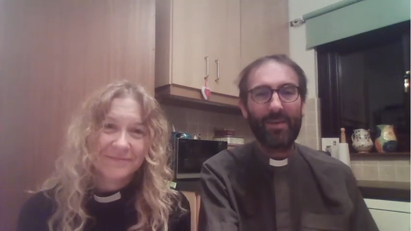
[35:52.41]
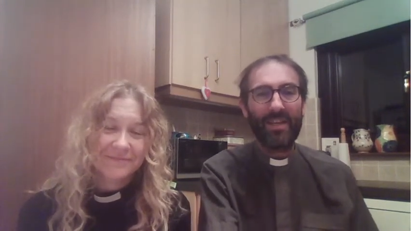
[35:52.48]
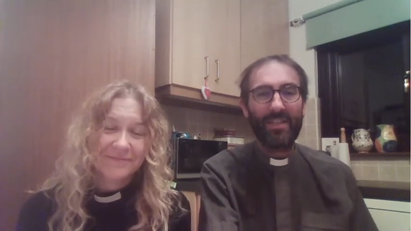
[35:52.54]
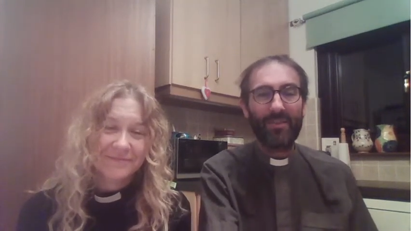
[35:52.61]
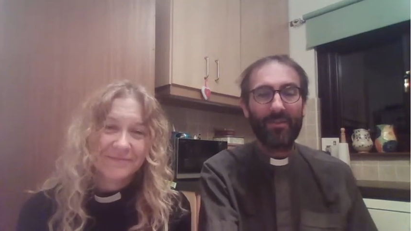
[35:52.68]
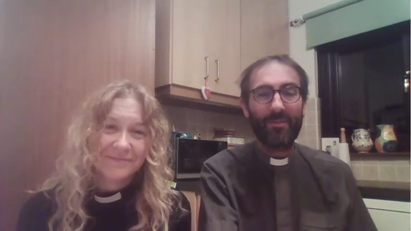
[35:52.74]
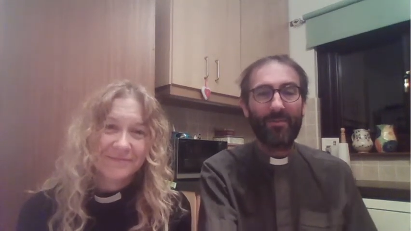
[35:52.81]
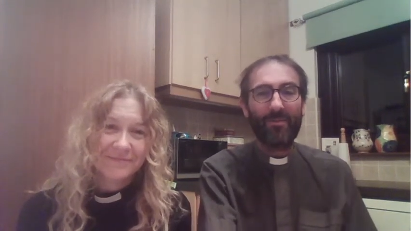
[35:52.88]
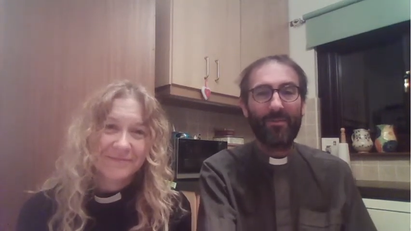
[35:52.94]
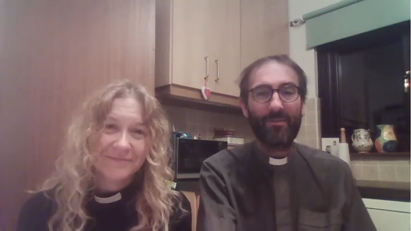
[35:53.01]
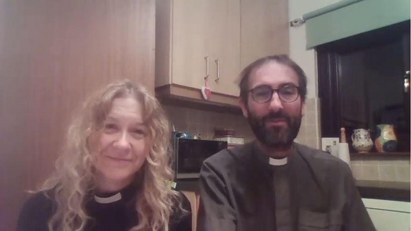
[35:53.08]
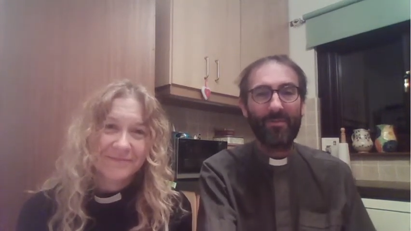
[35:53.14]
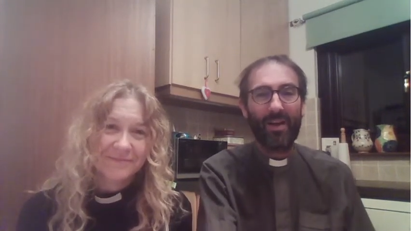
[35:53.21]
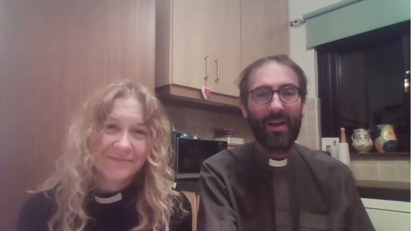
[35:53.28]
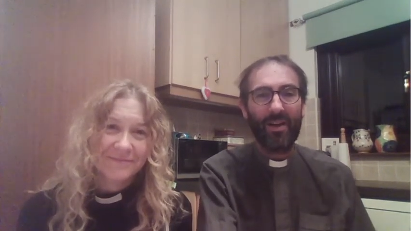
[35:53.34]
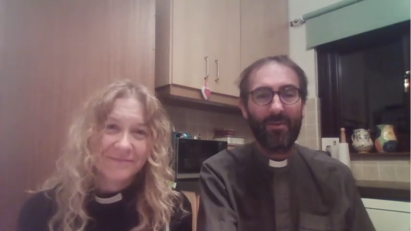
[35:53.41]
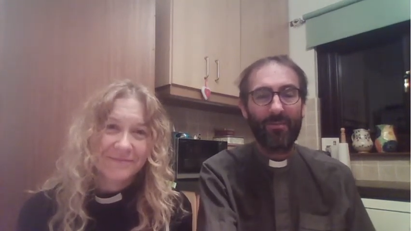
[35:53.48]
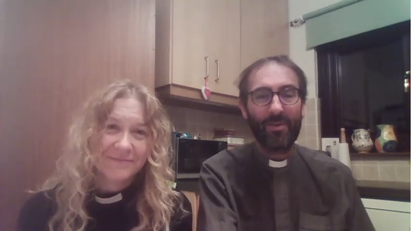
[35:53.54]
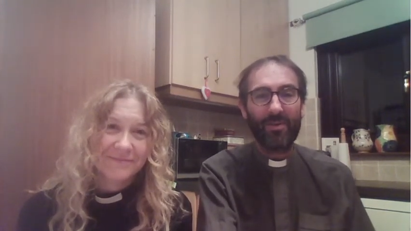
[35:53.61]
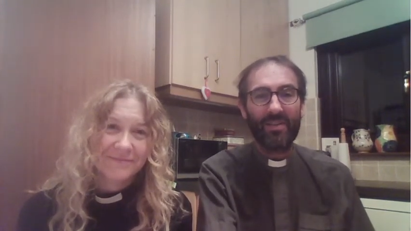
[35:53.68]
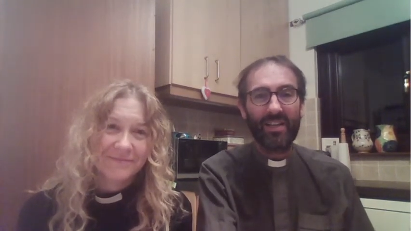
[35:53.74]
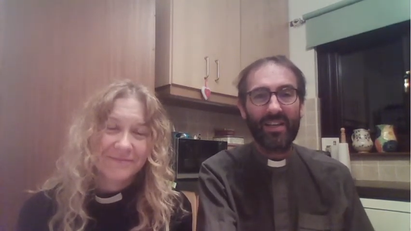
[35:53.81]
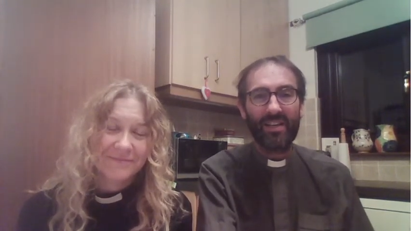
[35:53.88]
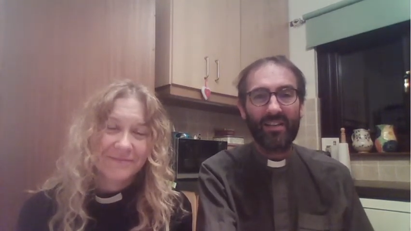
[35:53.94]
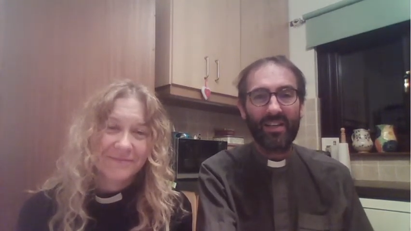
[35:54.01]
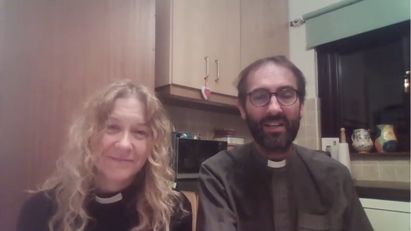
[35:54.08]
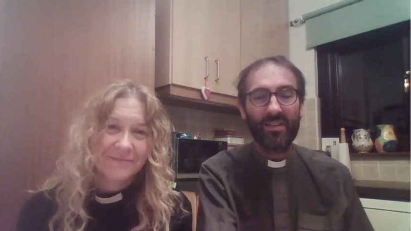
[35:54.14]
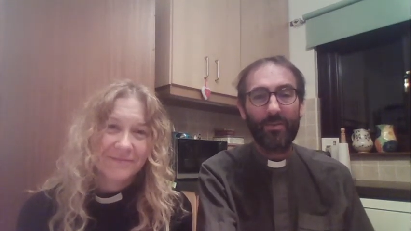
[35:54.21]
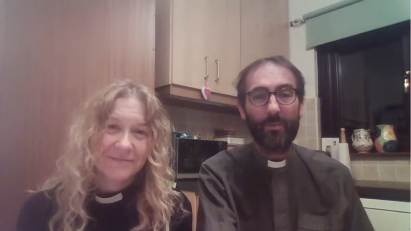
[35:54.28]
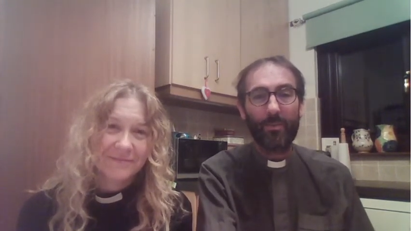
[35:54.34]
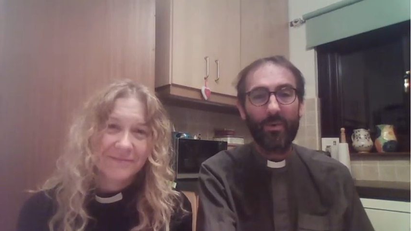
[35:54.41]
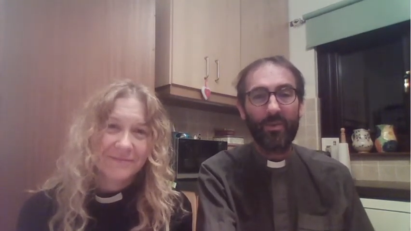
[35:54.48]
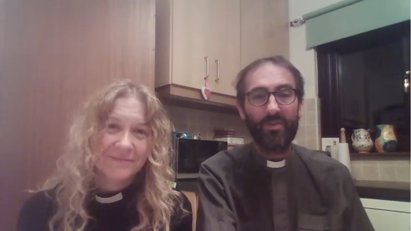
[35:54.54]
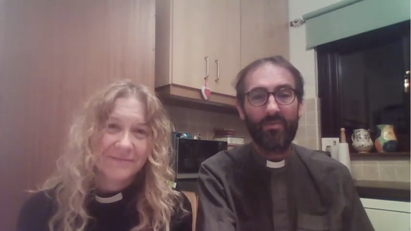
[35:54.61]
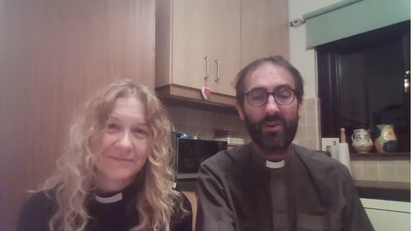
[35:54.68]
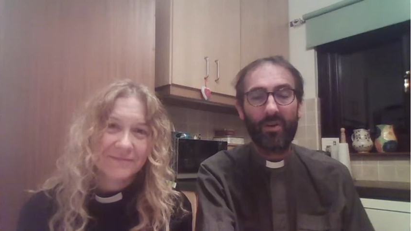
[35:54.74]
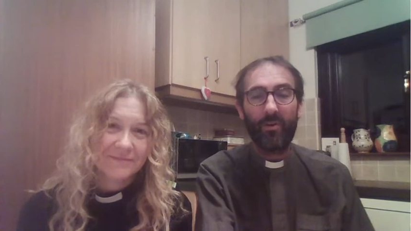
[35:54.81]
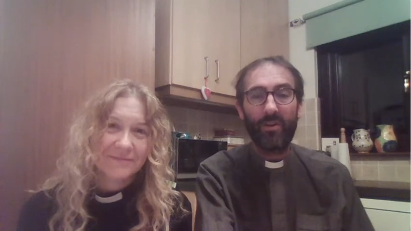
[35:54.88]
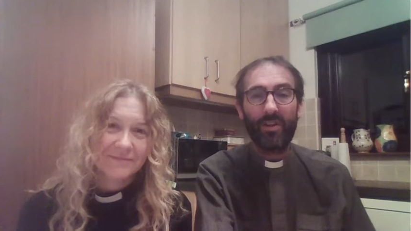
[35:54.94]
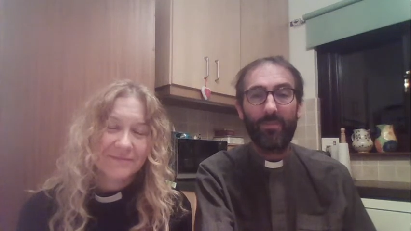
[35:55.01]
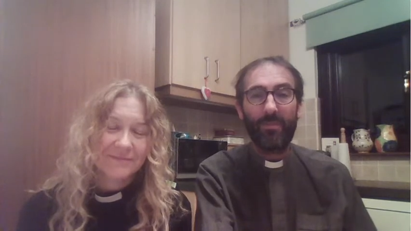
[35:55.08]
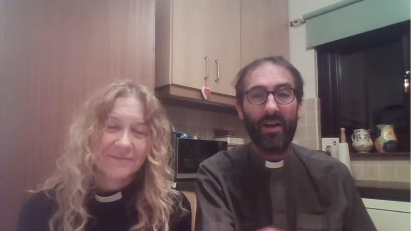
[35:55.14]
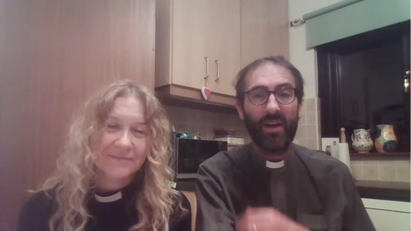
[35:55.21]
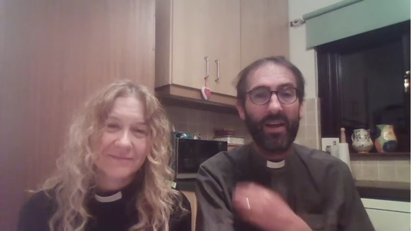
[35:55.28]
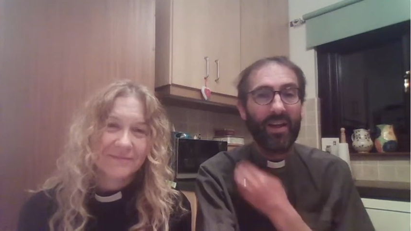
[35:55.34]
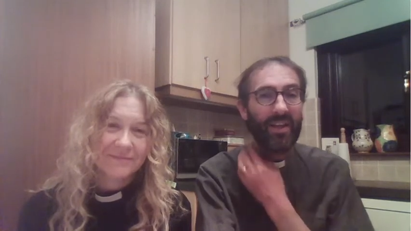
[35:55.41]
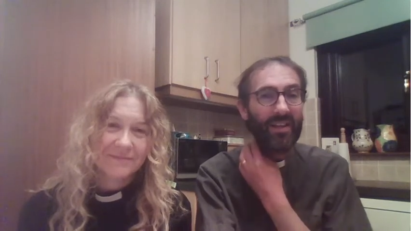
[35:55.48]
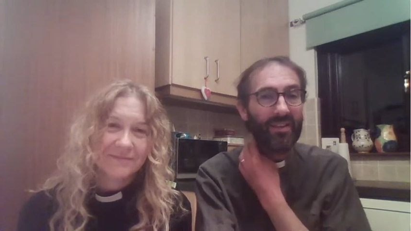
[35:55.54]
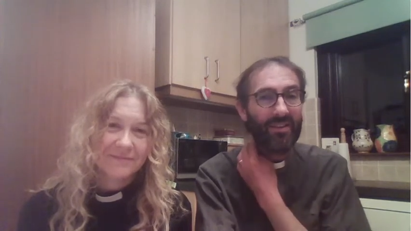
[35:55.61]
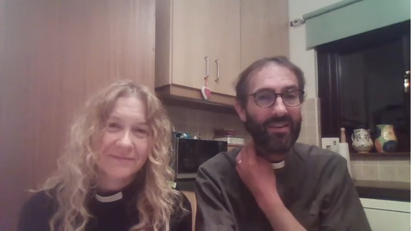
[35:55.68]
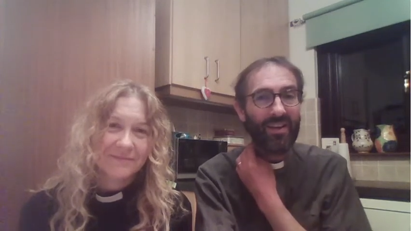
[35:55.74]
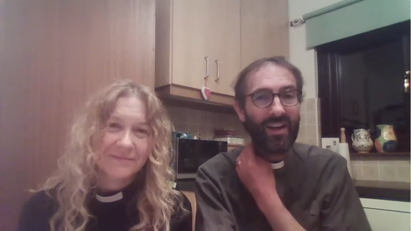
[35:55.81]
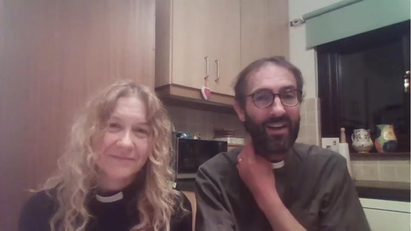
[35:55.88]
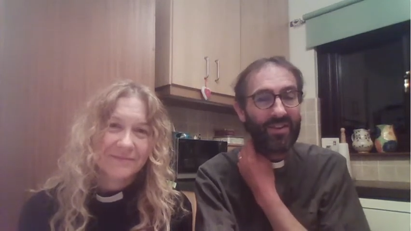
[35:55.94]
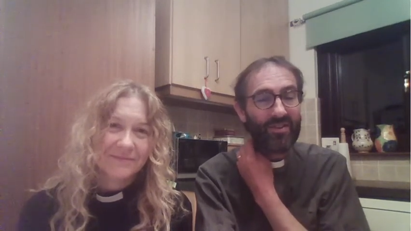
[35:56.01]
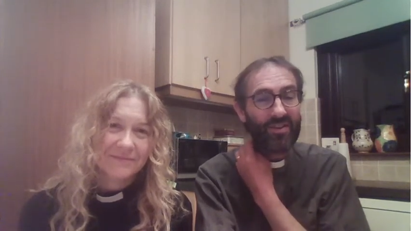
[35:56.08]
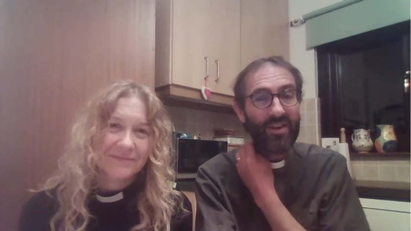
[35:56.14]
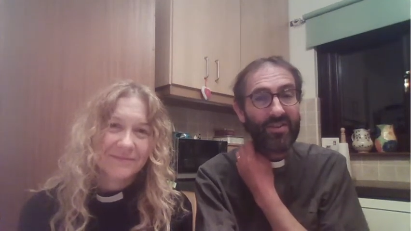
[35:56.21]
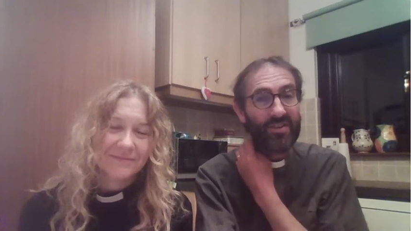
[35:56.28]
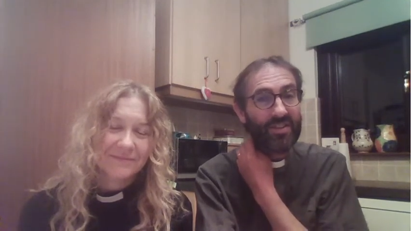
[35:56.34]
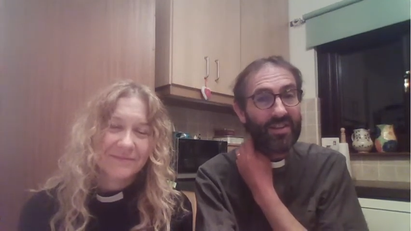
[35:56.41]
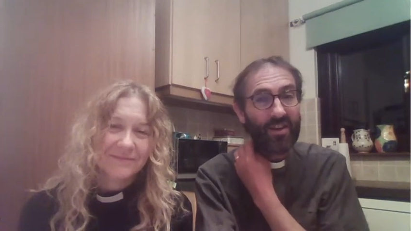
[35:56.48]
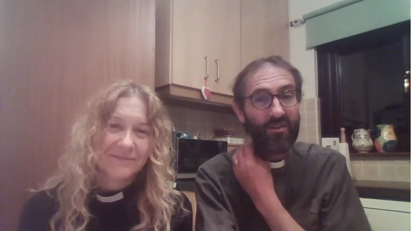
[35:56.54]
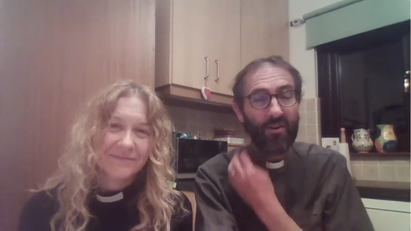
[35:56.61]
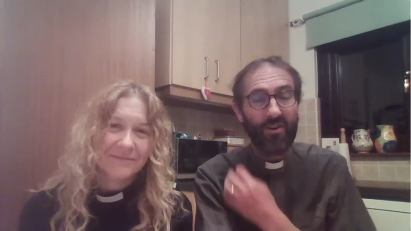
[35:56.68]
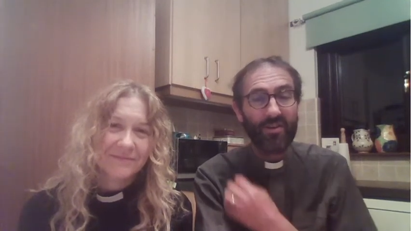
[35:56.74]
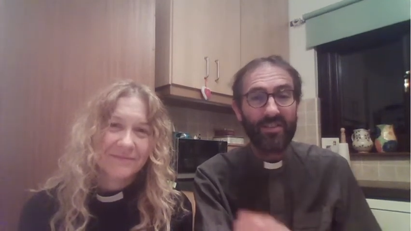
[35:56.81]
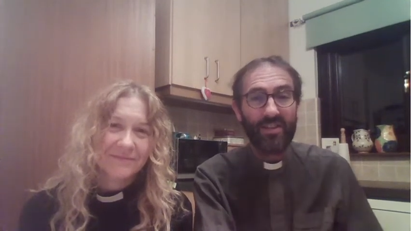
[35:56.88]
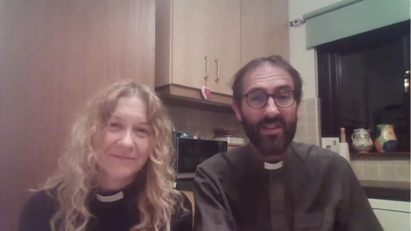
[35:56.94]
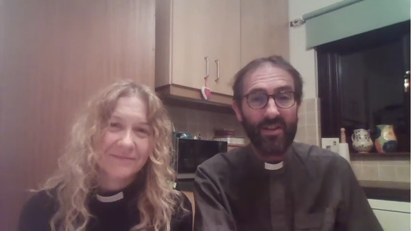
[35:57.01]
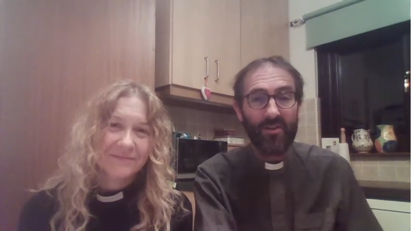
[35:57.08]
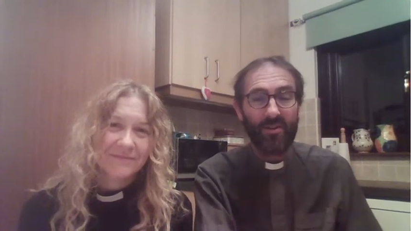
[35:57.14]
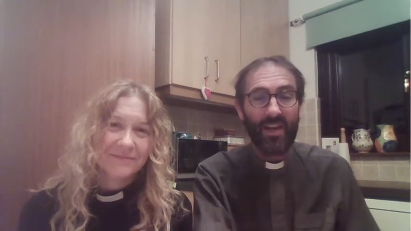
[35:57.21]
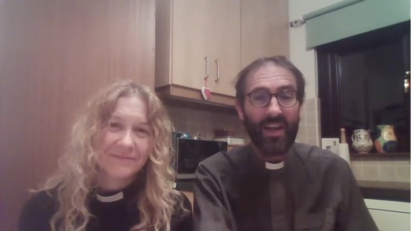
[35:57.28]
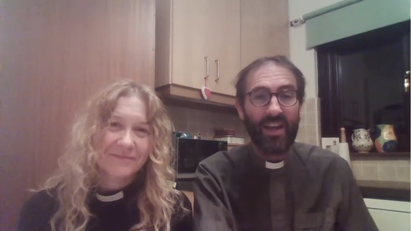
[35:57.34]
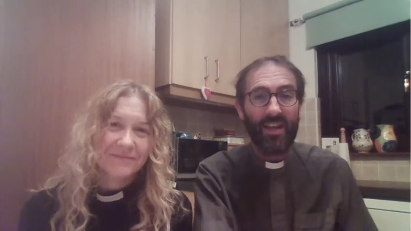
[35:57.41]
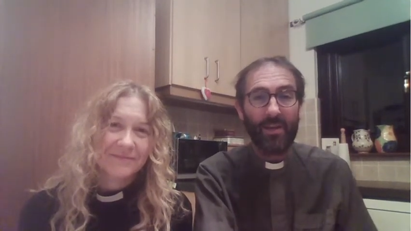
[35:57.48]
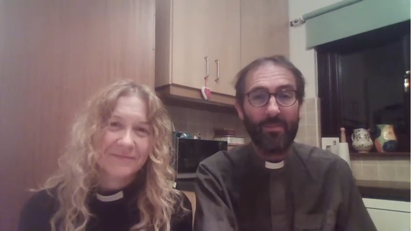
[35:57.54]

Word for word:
Speaker 1: piece of uh, music that was recorded by uh, churches across the UK.